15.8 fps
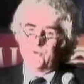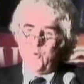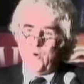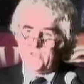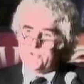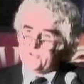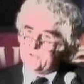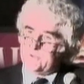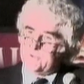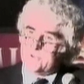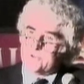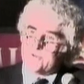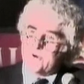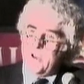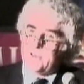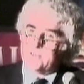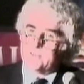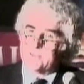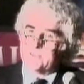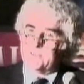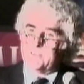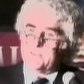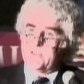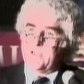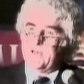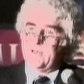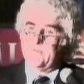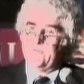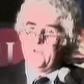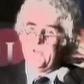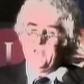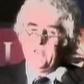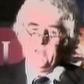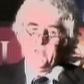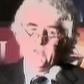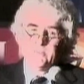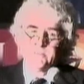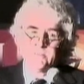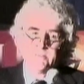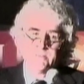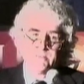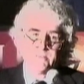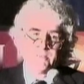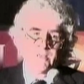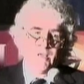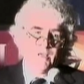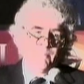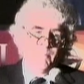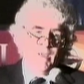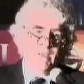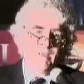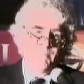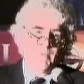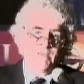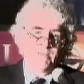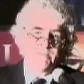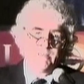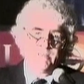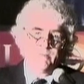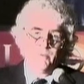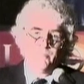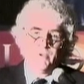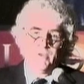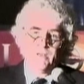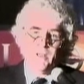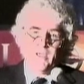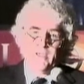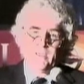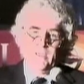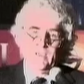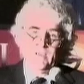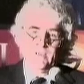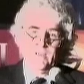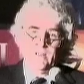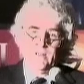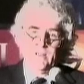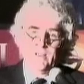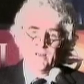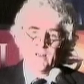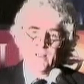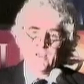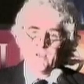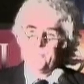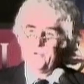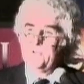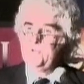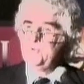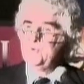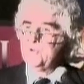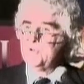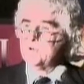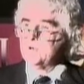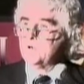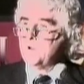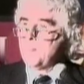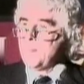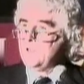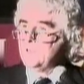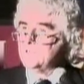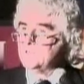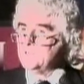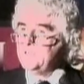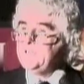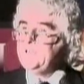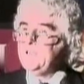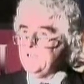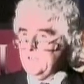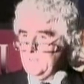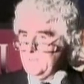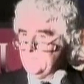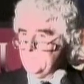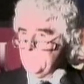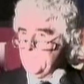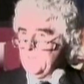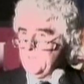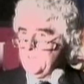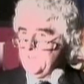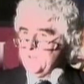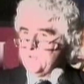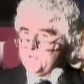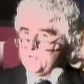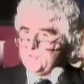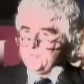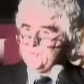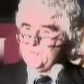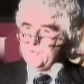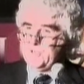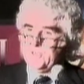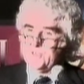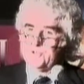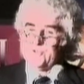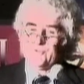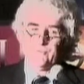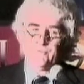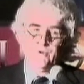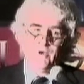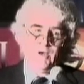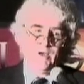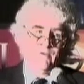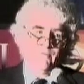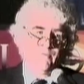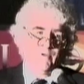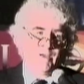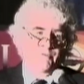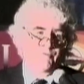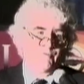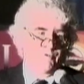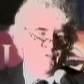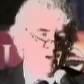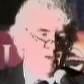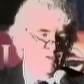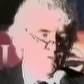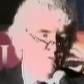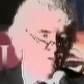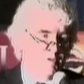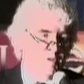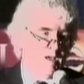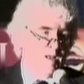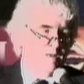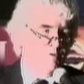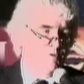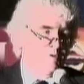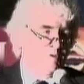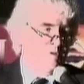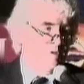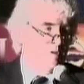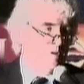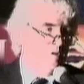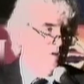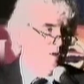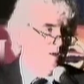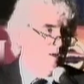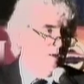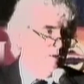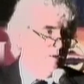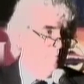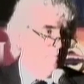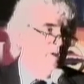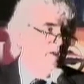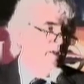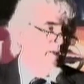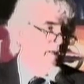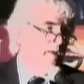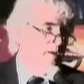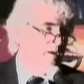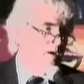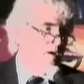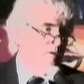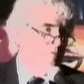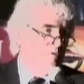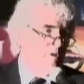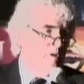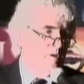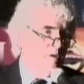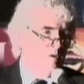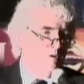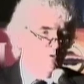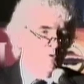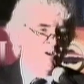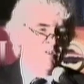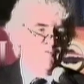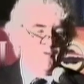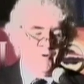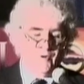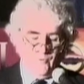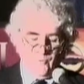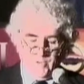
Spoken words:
question that strikes us in these kind of instances may seem a bit like a peculiar lead-in to the issue of extraterrestrial intelligence and the meaning of the UFO